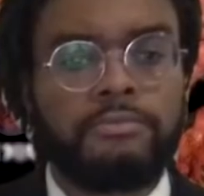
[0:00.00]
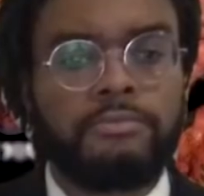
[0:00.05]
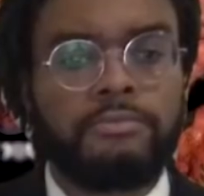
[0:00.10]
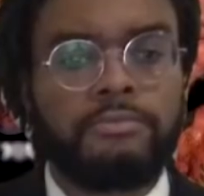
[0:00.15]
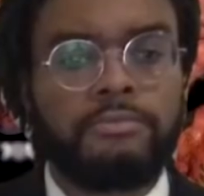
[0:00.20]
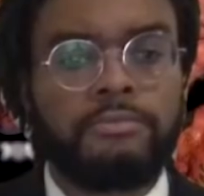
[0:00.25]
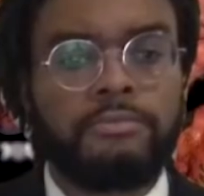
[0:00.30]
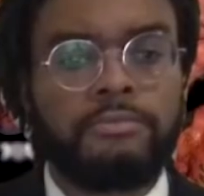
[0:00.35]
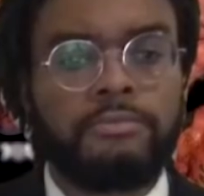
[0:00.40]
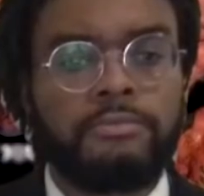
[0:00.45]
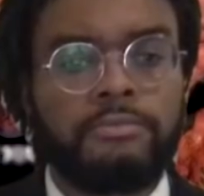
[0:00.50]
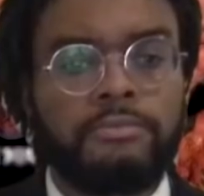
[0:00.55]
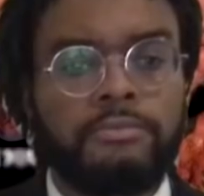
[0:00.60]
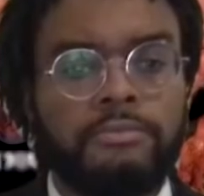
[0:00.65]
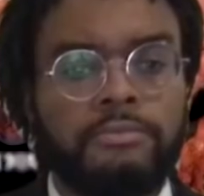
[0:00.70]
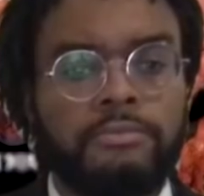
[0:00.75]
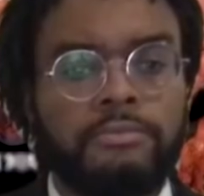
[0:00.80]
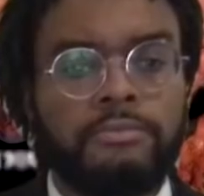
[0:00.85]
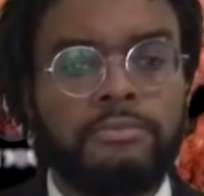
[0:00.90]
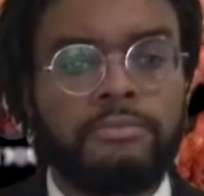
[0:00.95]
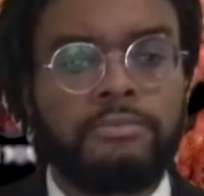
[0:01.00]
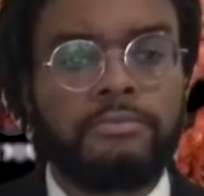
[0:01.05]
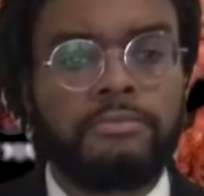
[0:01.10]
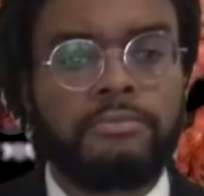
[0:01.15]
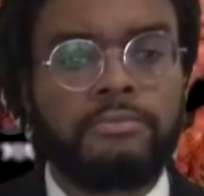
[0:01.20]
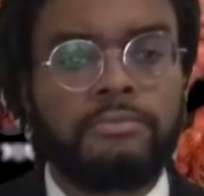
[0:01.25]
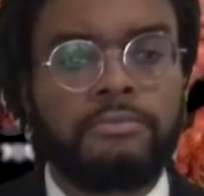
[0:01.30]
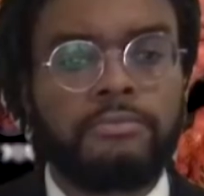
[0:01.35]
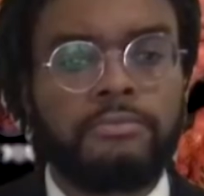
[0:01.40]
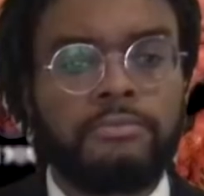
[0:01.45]

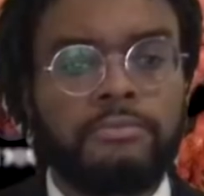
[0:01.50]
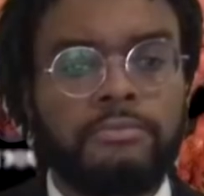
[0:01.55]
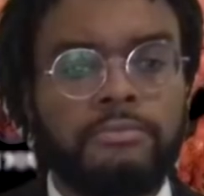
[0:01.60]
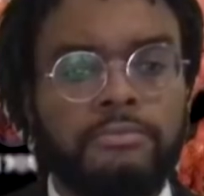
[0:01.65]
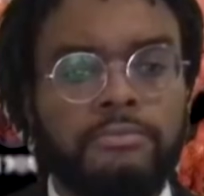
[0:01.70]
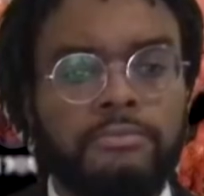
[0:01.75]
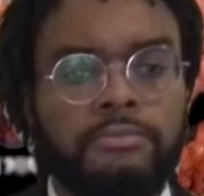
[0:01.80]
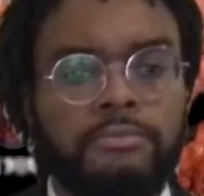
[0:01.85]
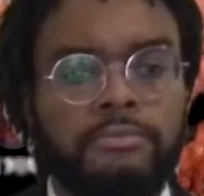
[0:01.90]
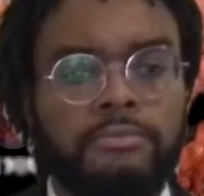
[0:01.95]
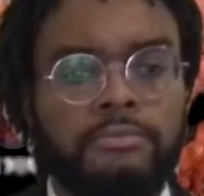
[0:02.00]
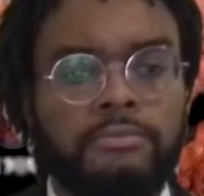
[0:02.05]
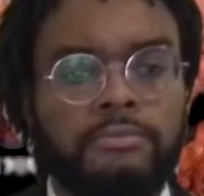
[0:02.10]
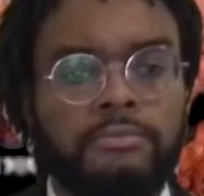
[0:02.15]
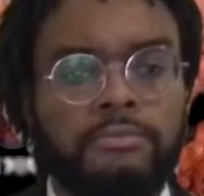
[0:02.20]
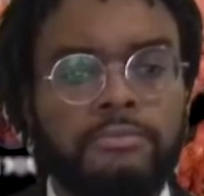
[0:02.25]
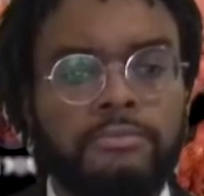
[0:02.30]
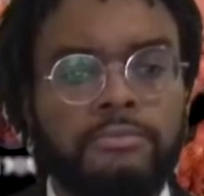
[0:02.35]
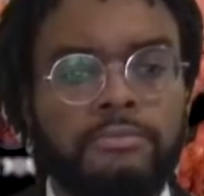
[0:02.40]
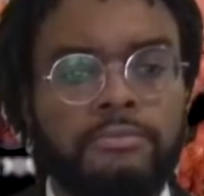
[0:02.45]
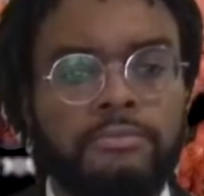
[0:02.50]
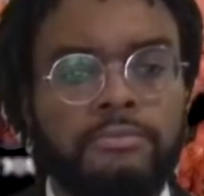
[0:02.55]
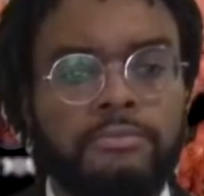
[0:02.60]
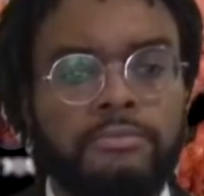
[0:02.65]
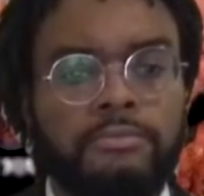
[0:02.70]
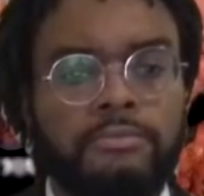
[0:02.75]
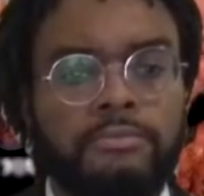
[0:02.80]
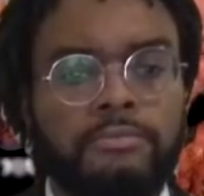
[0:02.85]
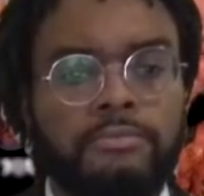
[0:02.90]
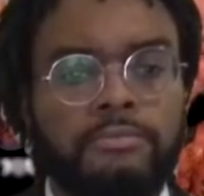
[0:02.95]

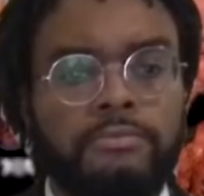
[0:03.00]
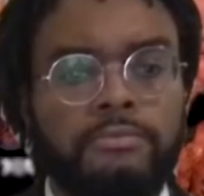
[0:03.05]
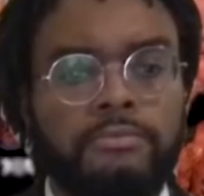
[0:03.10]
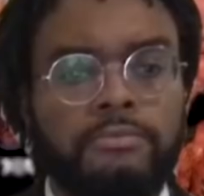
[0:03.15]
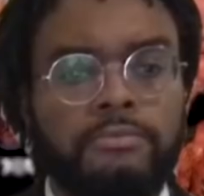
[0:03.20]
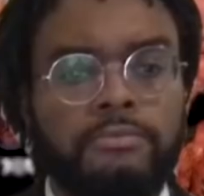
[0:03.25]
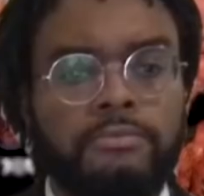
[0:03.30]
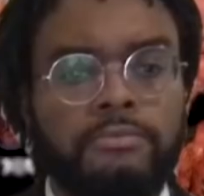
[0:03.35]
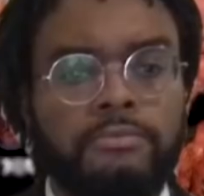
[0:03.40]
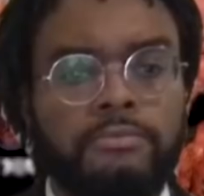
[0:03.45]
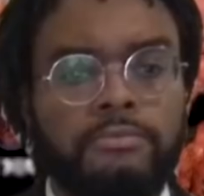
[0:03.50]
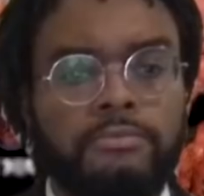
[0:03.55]
This person isn't speaking.